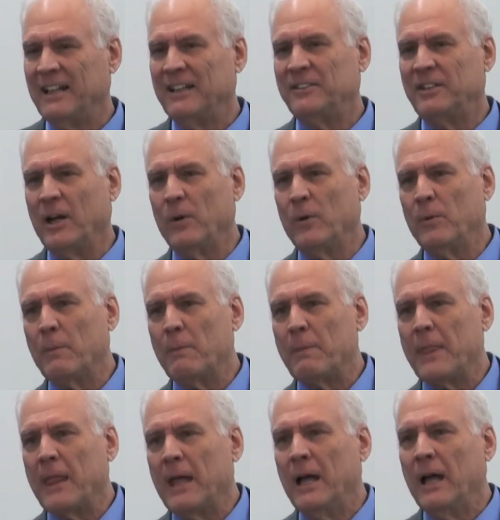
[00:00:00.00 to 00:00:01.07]
So,
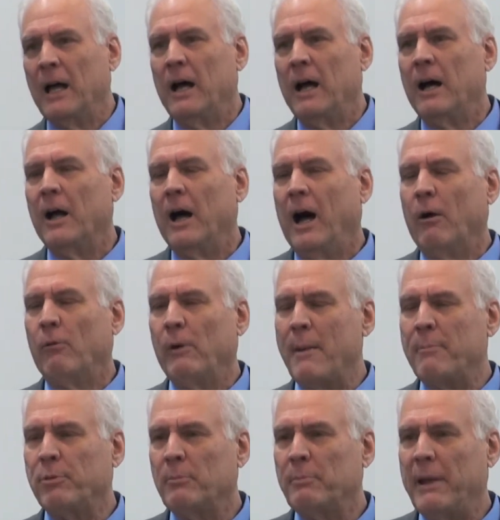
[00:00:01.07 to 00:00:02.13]
a
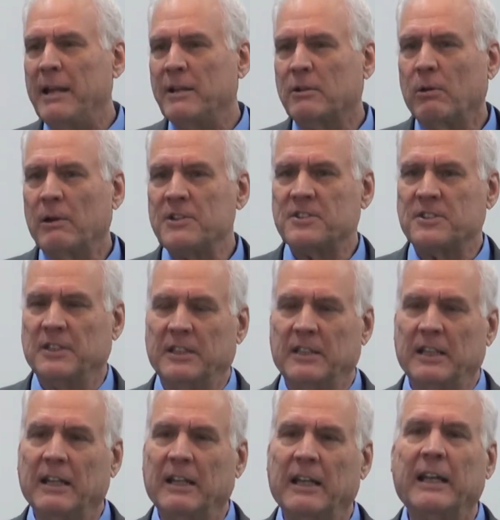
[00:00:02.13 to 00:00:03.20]
reprobate Christian